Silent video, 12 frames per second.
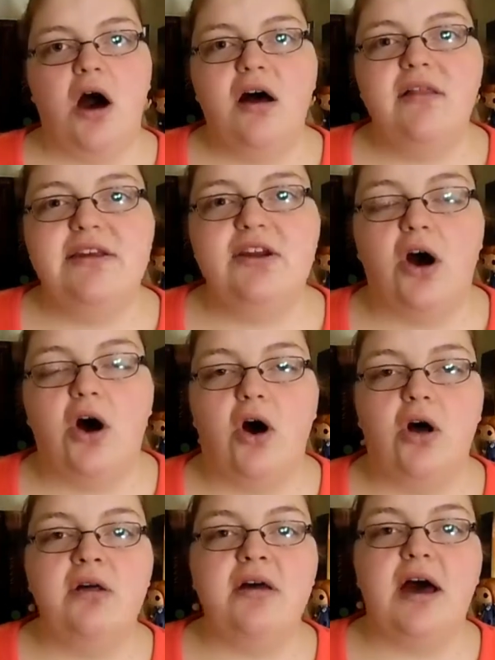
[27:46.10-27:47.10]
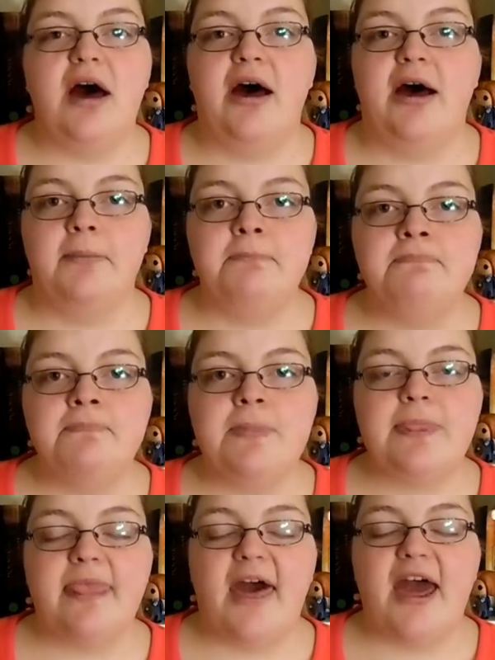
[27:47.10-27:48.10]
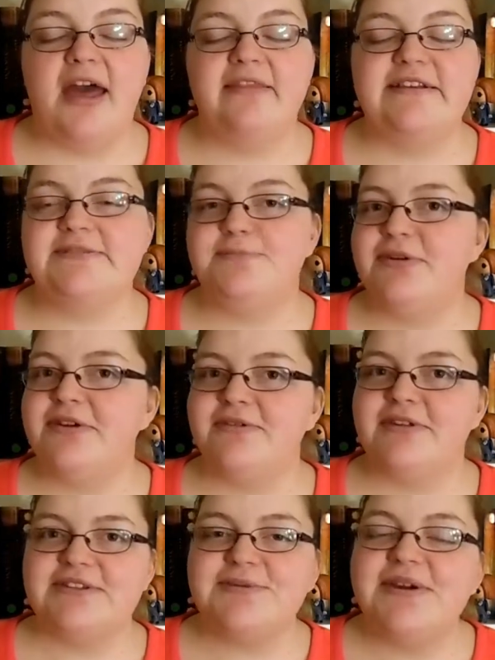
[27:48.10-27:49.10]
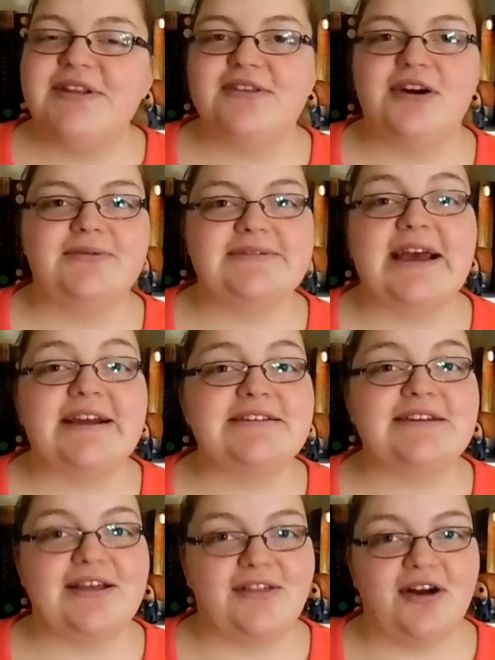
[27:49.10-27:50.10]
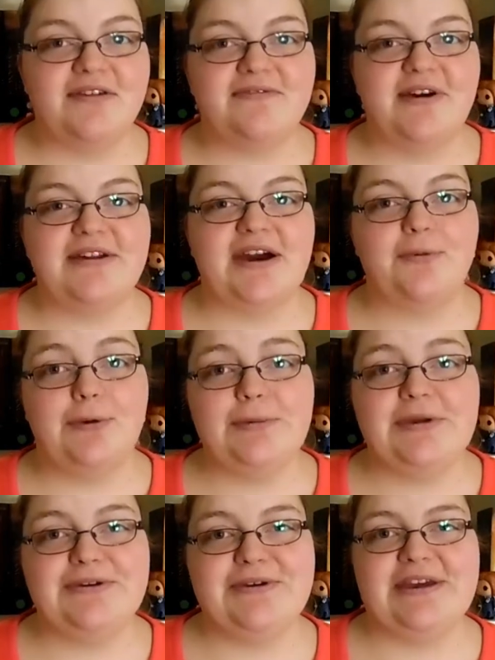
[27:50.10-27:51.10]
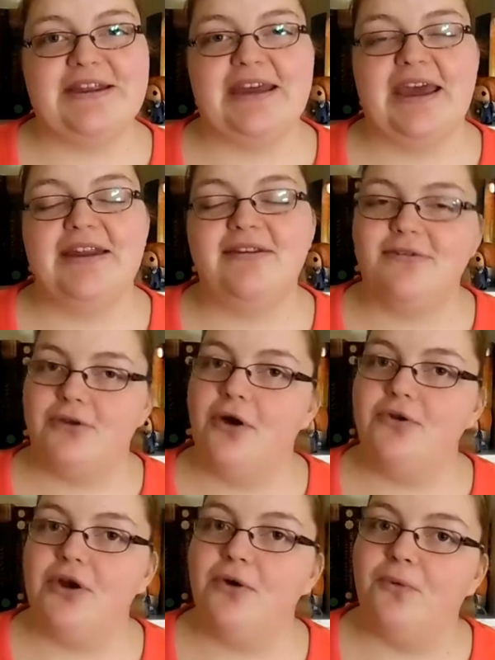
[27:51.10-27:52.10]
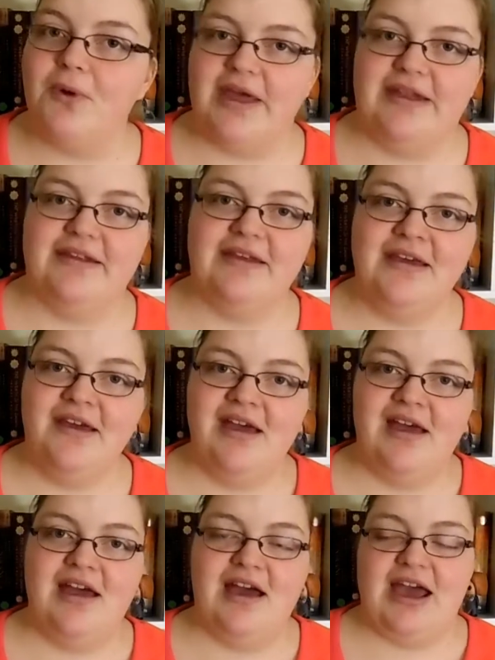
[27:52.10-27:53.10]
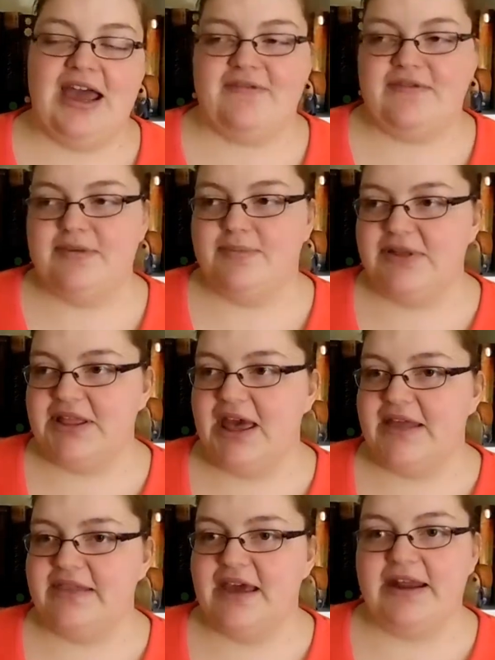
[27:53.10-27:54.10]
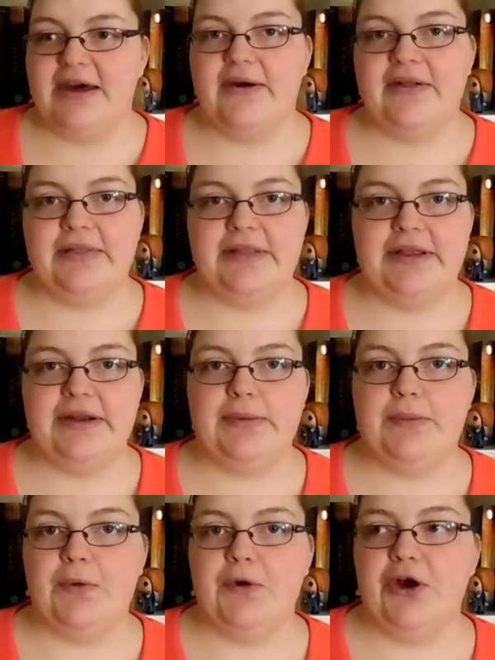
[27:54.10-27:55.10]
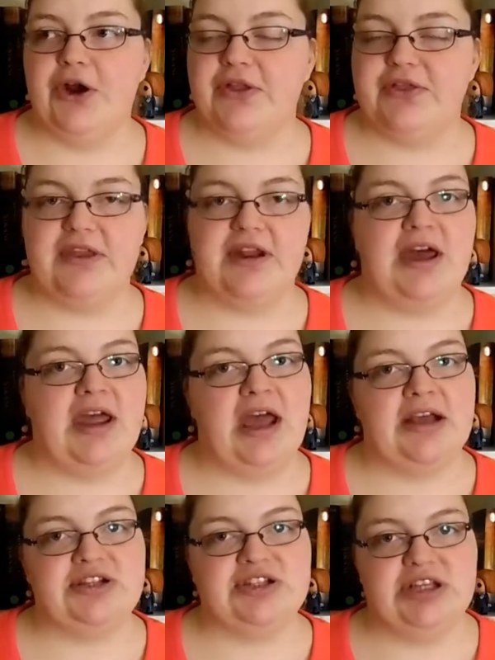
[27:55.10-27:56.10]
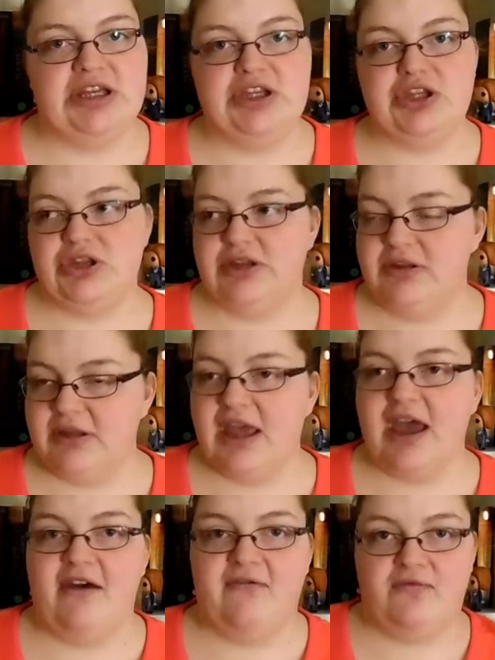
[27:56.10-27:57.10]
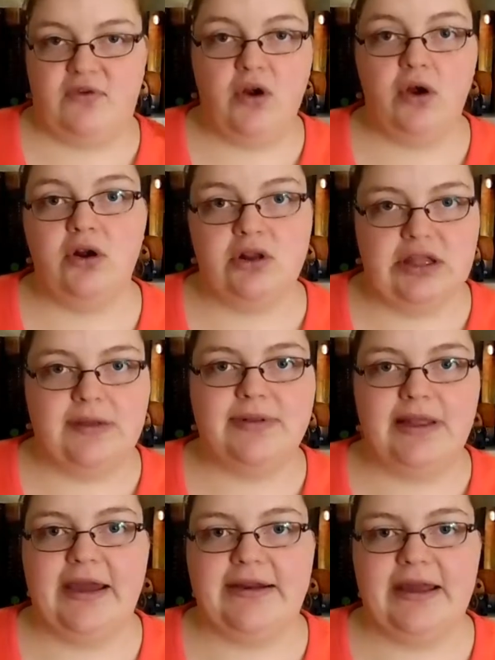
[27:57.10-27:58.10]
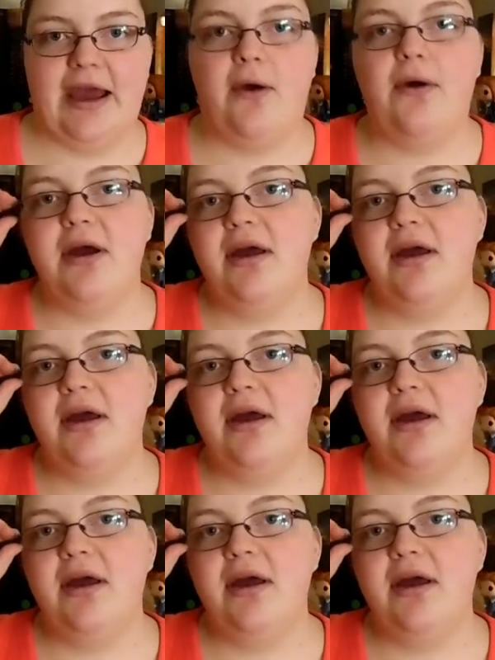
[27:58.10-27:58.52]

All in all, um, this book, this readathon was actually a lot of fun. I will be doing it again, don't know when. I have to plan that out a little more than I actually have currently planned out.